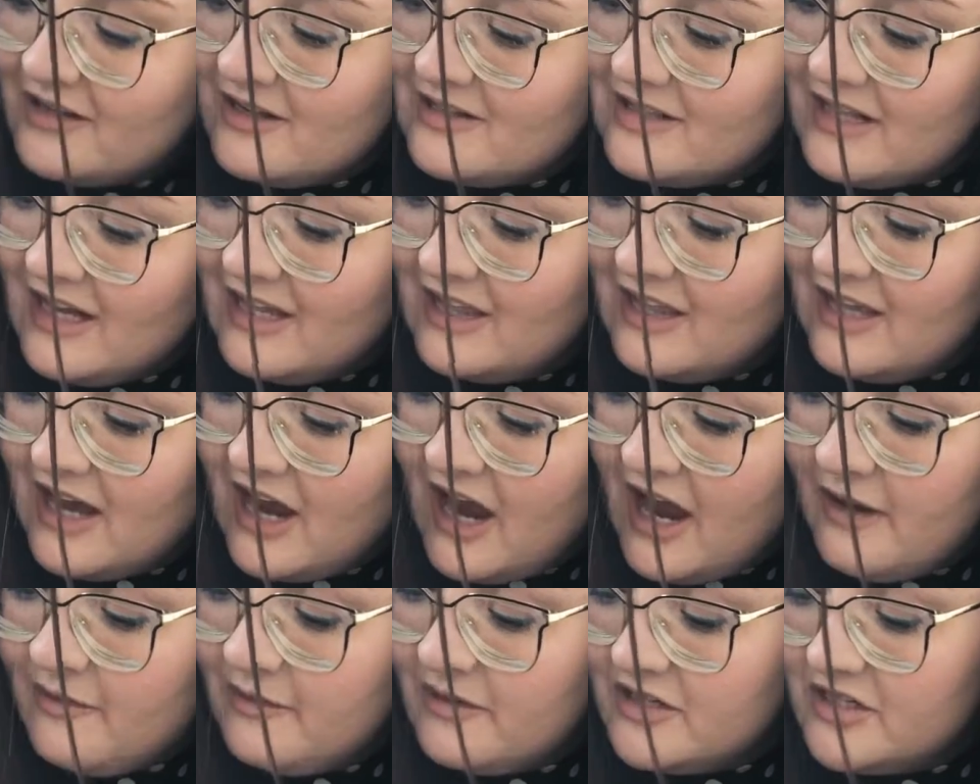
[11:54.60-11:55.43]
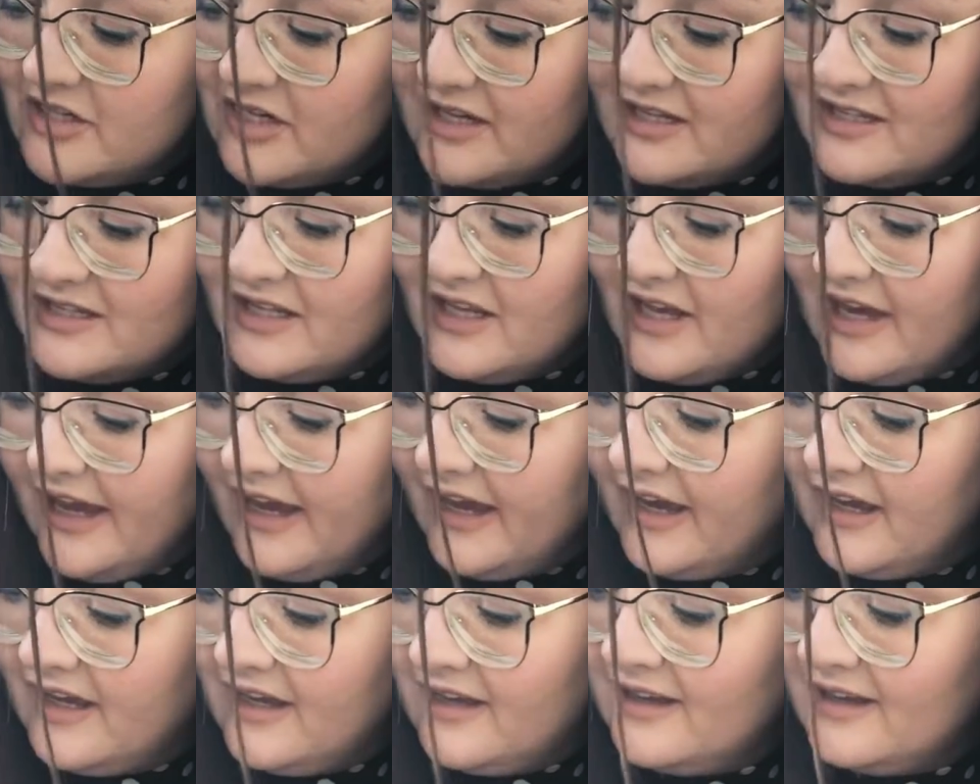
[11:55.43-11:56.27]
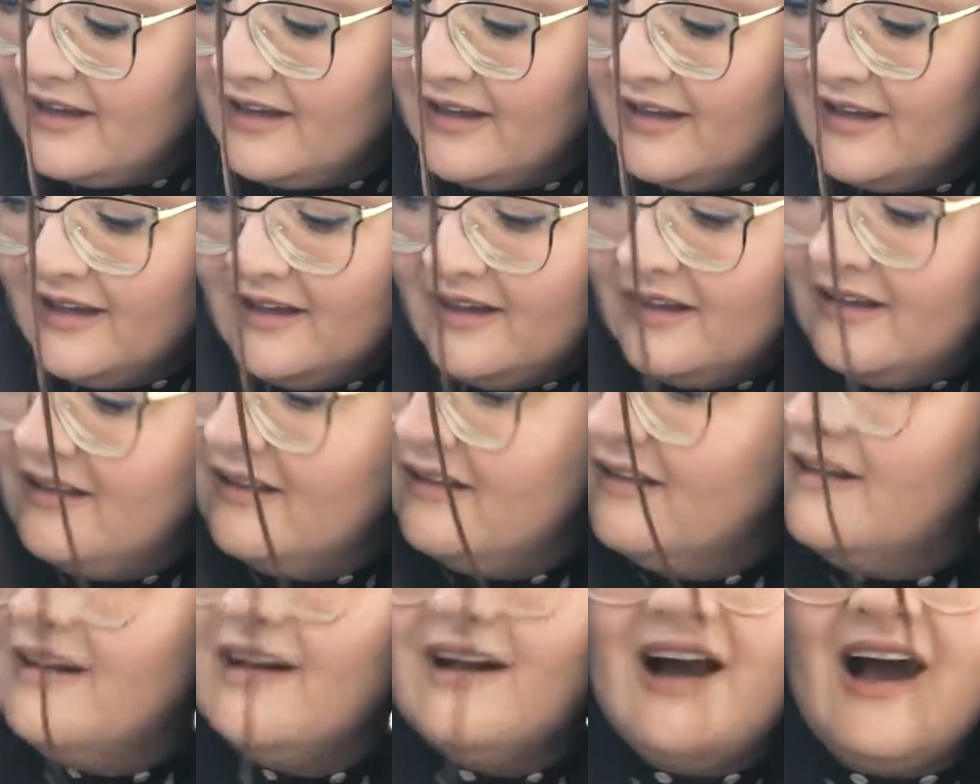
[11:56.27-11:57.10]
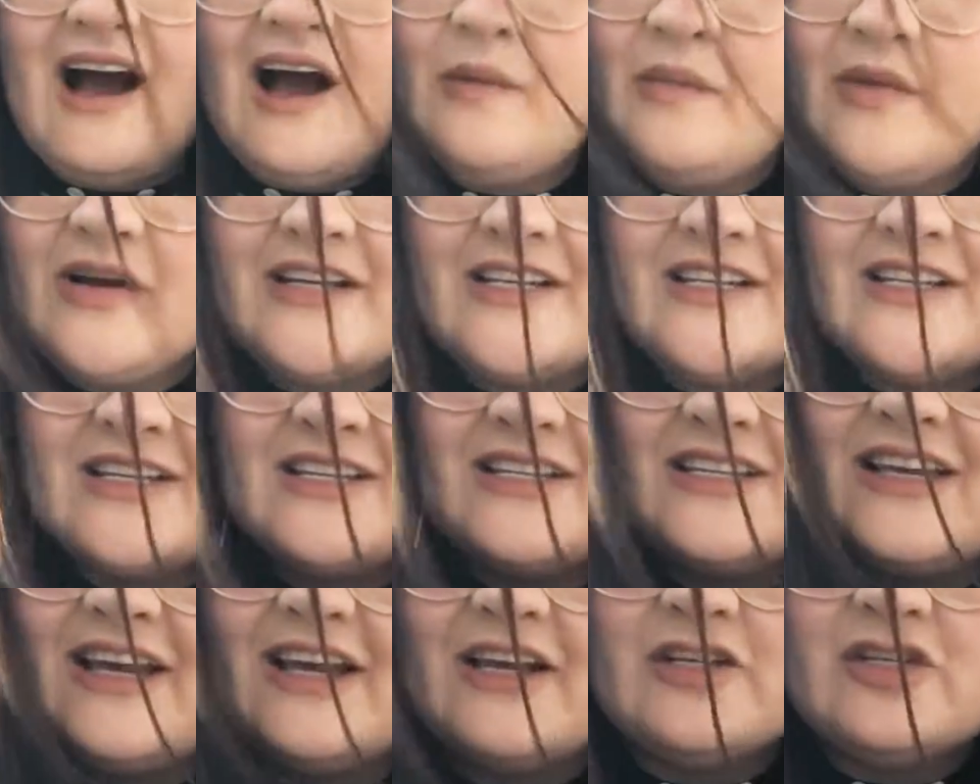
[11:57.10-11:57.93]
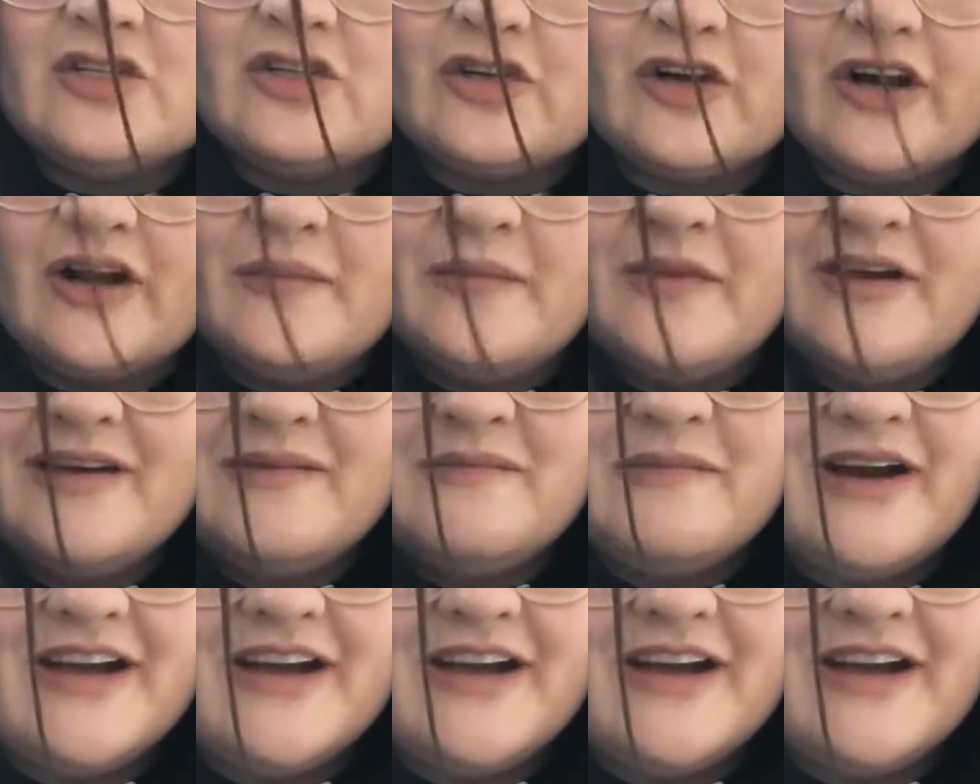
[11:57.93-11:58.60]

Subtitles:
because I think I would just like, I might just like trim it